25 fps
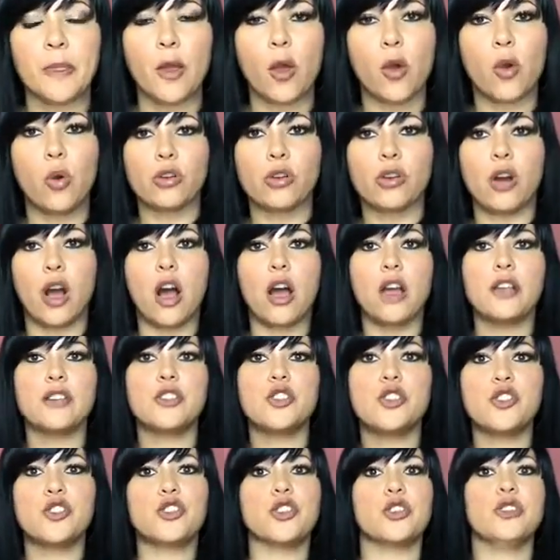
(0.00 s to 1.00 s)
or on
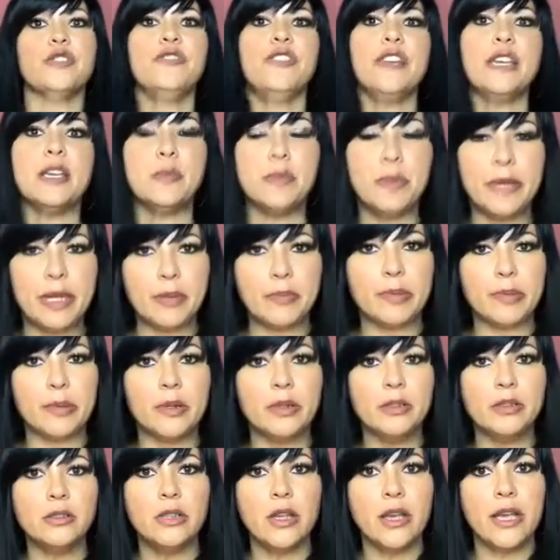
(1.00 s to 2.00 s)
serving
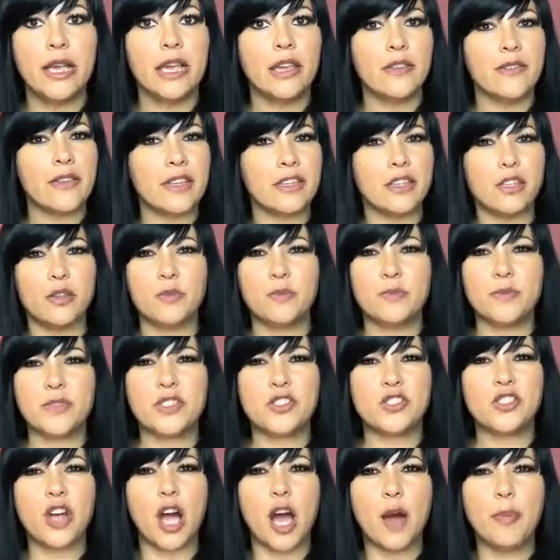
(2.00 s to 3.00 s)
people that you
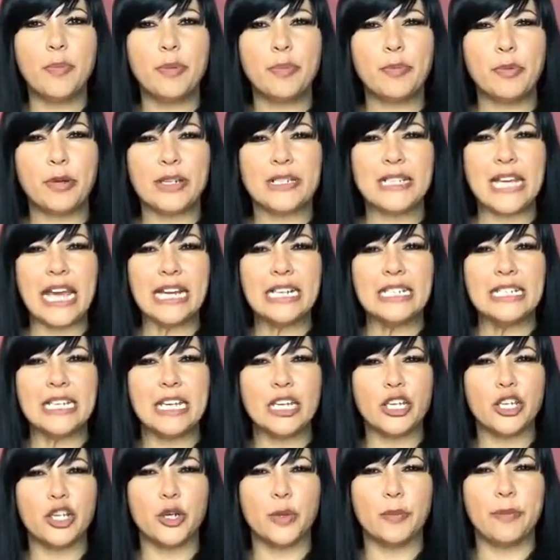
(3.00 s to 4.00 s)
stop
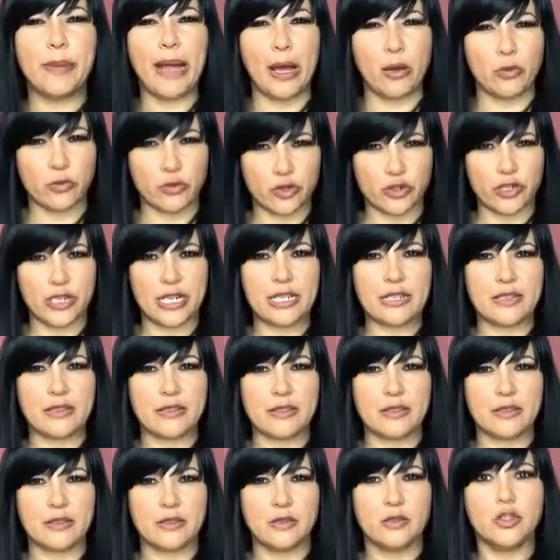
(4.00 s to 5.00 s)
protecting your
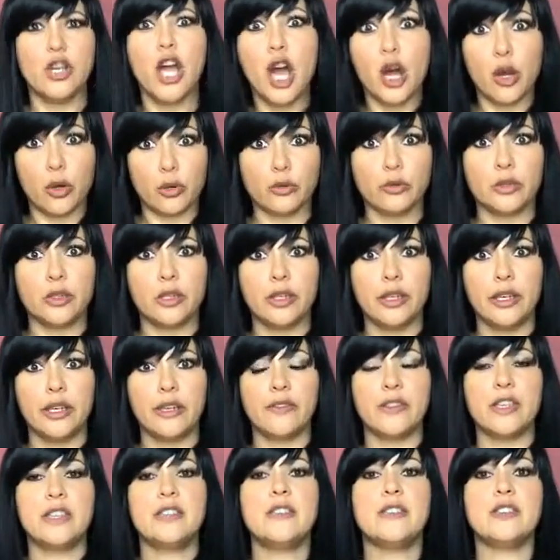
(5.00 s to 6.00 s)
boundaries. No,
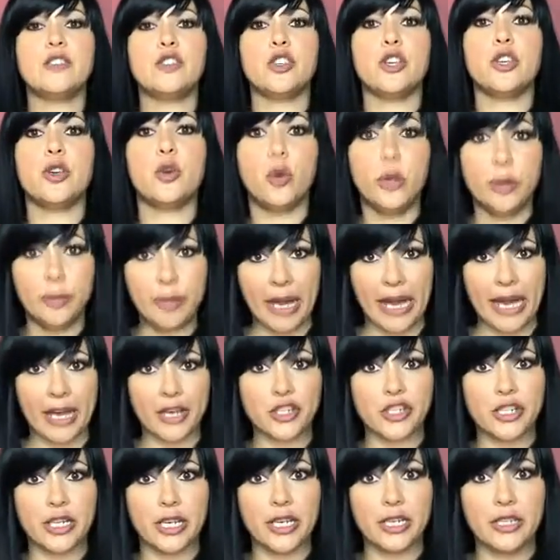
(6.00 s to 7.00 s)
this is your
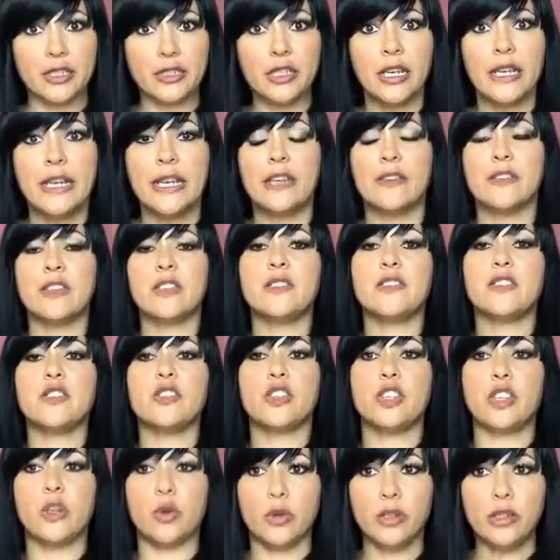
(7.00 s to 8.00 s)
passion. This
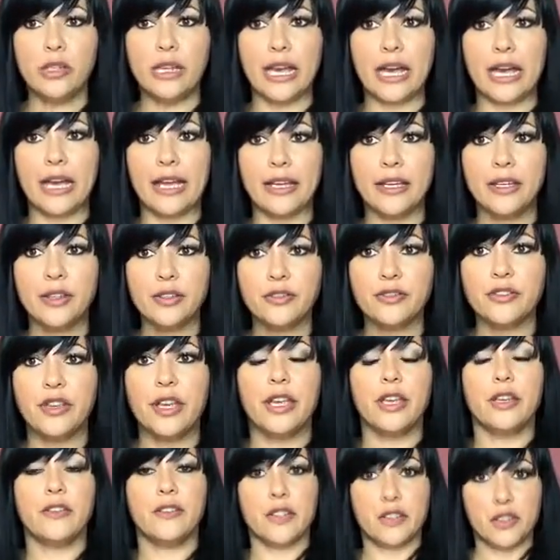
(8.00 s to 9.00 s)
is your life.
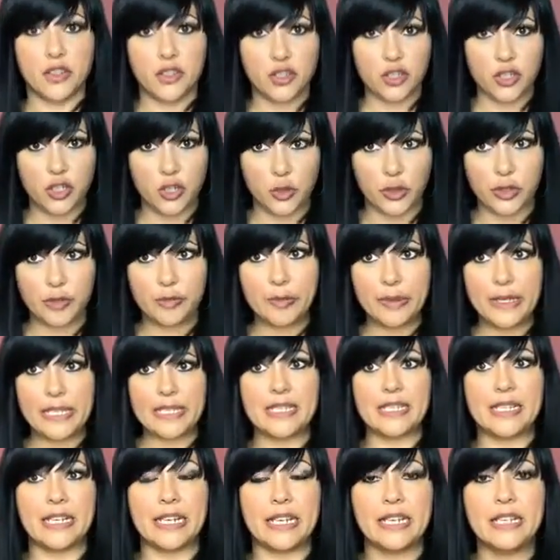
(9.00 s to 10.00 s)
This is your
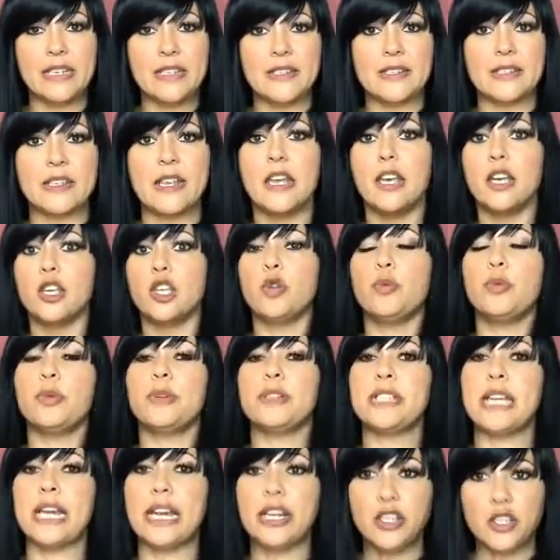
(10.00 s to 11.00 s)
business. You
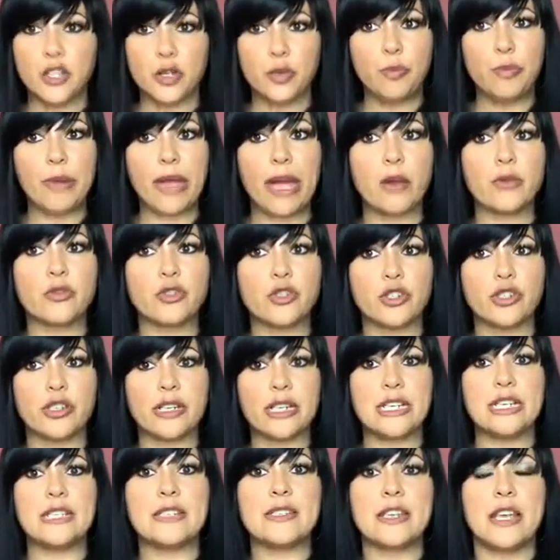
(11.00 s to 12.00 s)
protect your
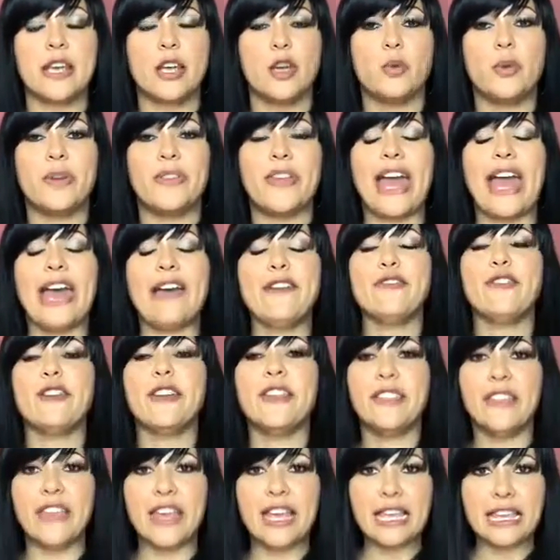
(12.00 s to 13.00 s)
boundaries with
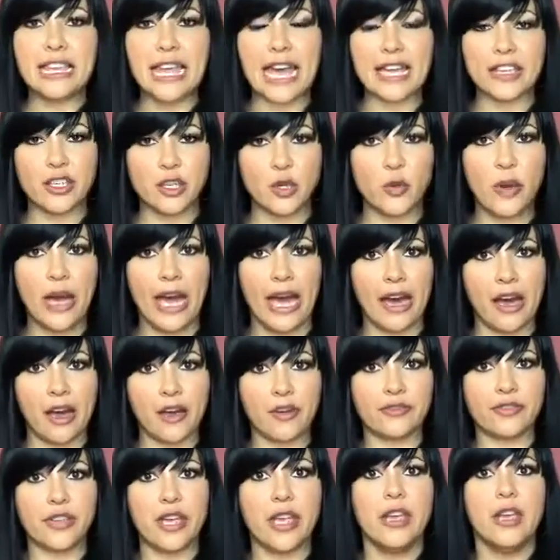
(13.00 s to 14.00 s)
everything that you
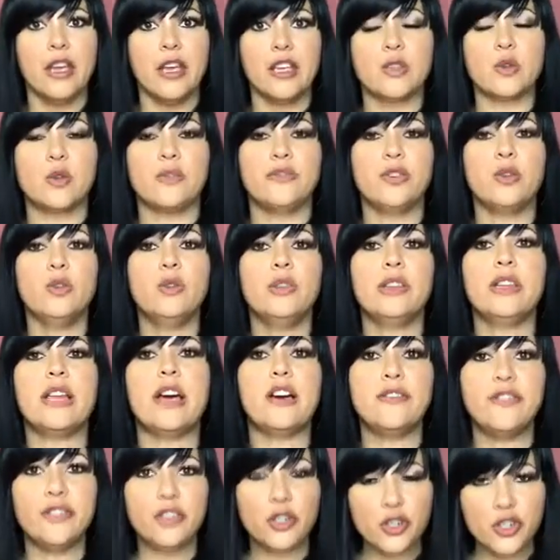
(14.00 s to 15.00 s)
have. So if you
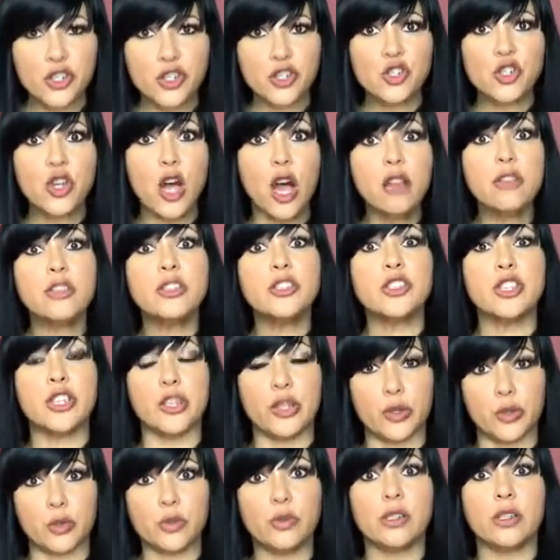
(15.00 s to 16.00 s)
love your
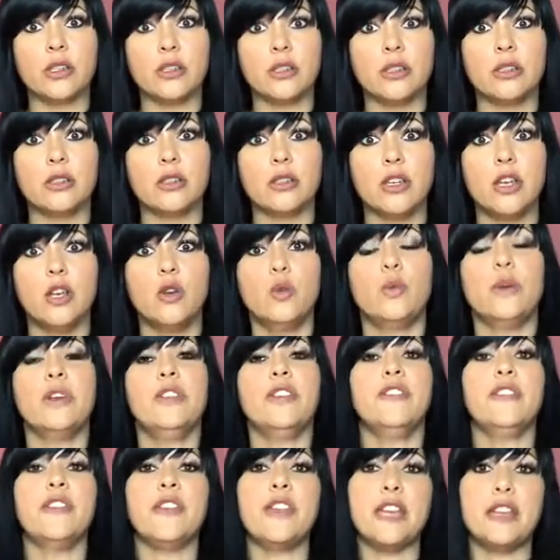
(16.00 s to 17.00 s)
solitude
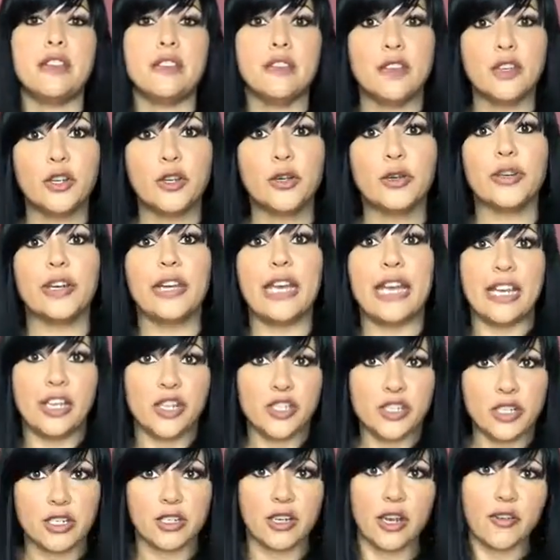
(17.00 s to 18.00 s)
within the
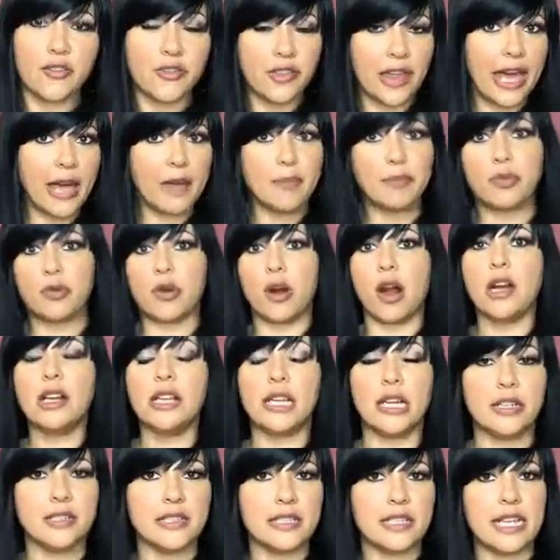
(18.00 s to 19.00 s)
creation of that
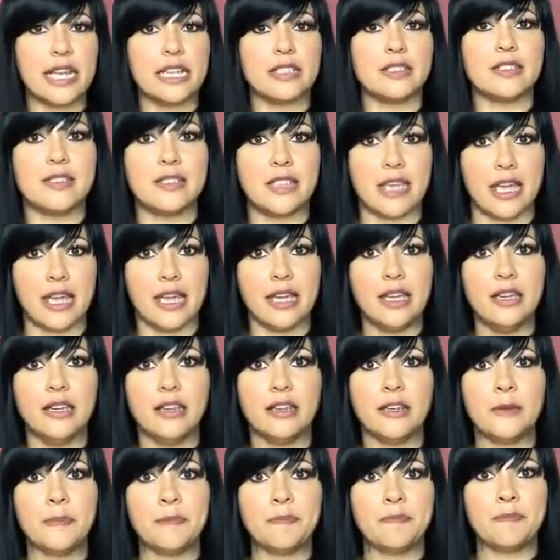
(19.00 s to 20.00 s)
product, let's say,
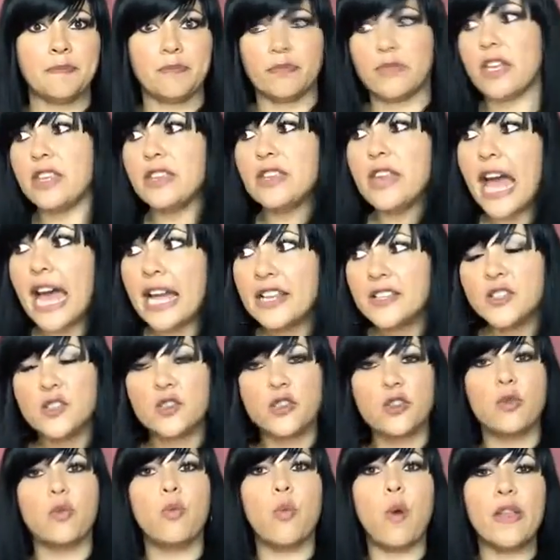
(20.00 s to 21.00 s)
then that's
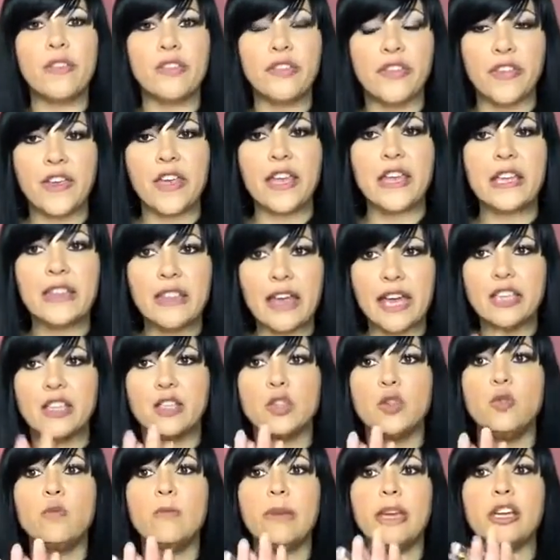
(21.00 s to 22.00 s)
the one thing that
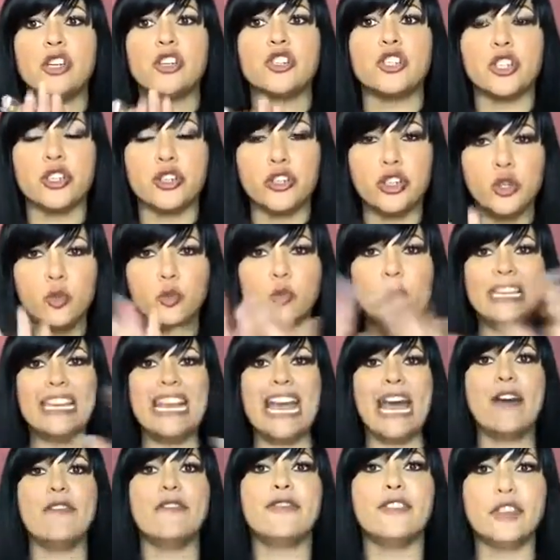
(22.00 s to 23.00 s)
you make sure you
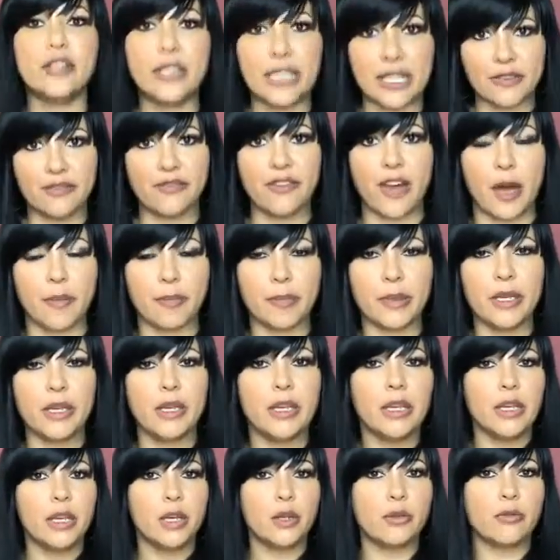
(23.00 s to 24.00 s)
never give up,
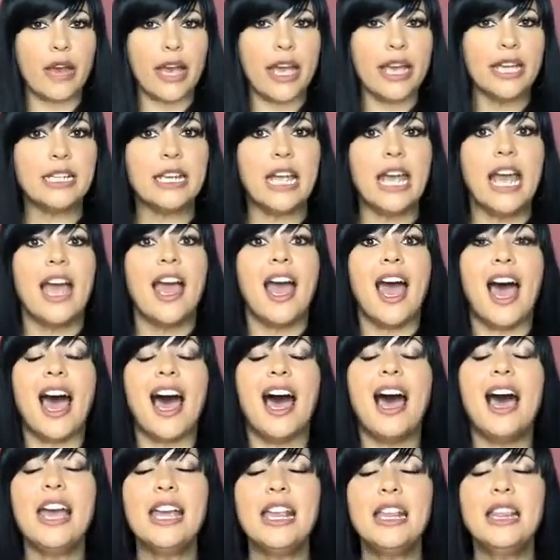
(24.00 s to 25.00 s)
right?
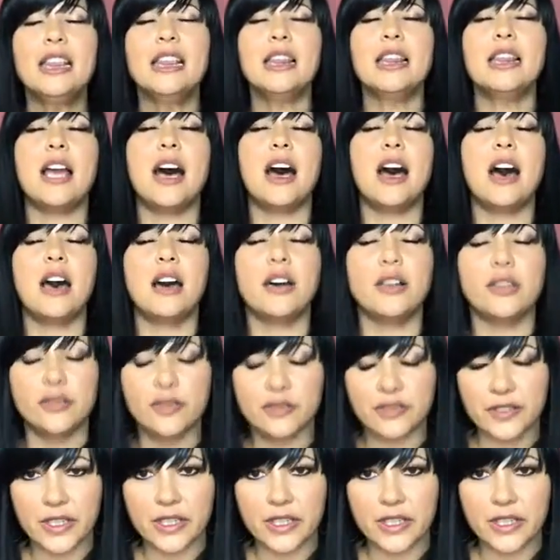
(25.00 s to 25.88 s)
I love